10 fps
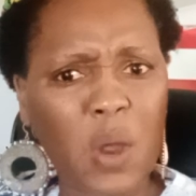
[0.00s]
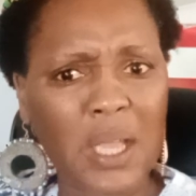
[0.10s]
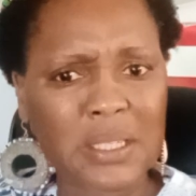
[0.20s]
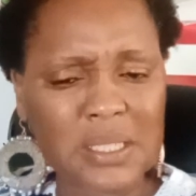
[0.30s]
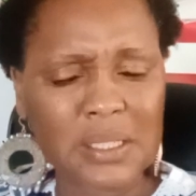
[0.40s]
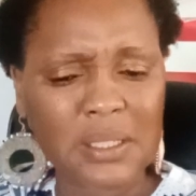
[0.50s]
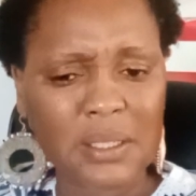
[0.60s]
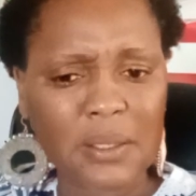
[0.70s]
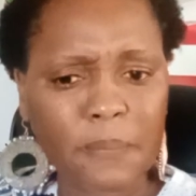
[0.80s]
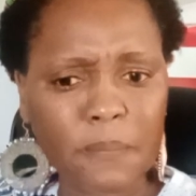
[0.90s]
what?
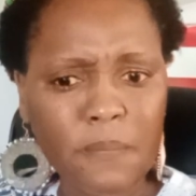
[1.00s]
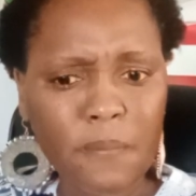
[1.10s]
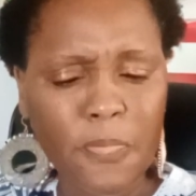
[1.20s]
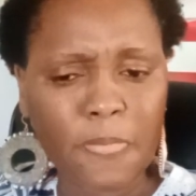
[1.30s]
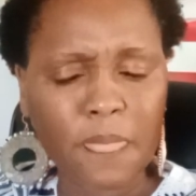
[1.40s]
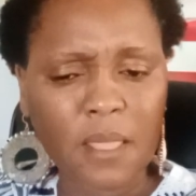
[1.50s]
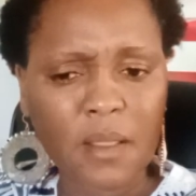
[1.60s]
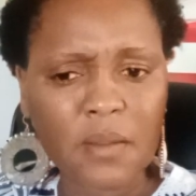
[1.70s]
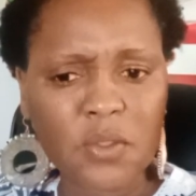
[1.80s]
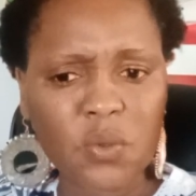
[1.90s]
Hmm?
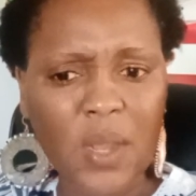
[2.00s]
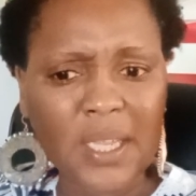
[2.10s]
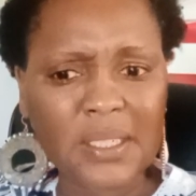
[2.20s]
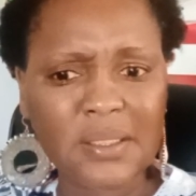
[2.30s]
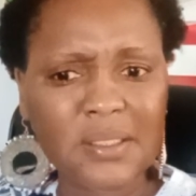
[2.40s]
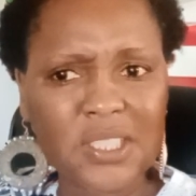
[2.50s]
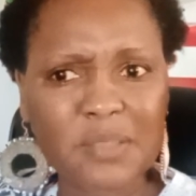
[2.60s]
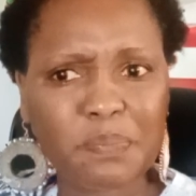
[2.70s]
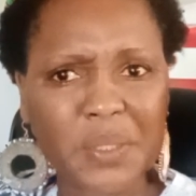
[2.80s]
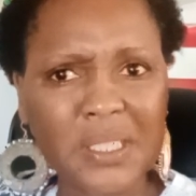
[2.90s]
Do I
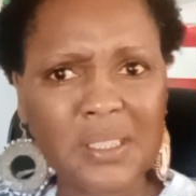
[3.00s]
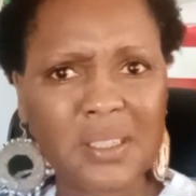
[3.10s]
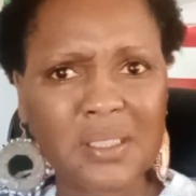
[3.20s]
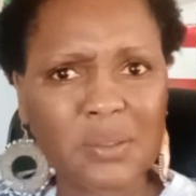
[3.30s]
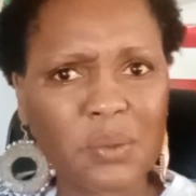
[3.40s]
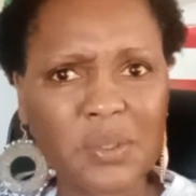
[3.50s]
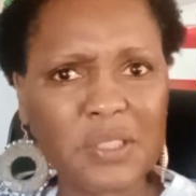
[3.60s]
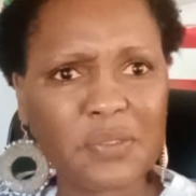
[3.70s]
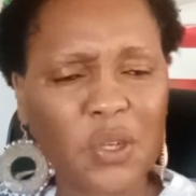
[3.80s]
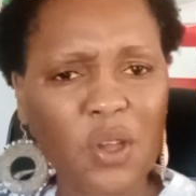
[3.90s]
just breathe? You
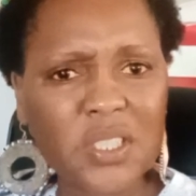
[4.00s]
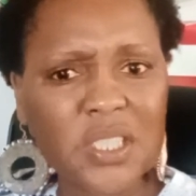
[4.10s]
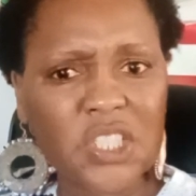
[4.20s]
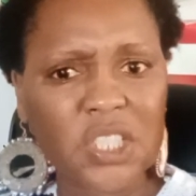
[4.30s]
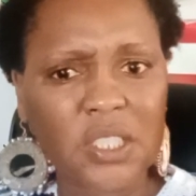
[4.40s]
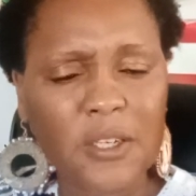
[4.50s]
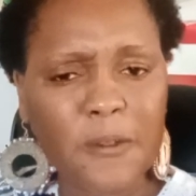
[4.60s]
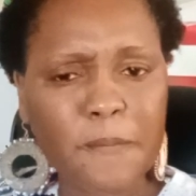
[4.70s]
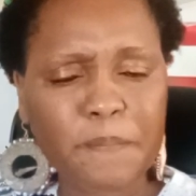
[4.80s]
live on oxygen.